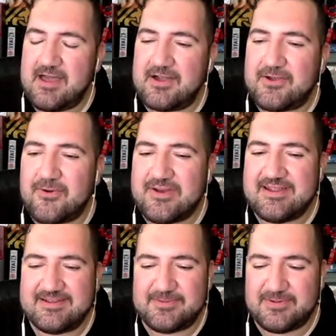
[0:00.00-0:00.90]

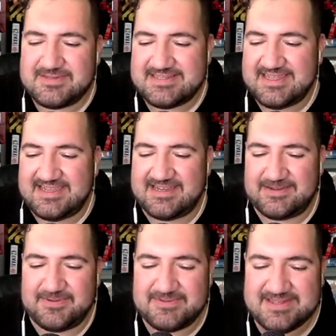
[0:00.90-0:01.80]
What was
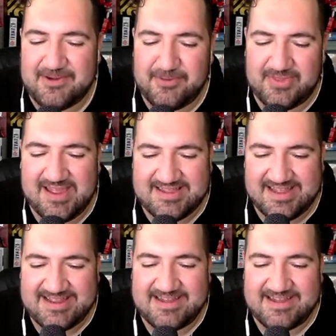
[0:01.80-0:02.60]
the whole thing like?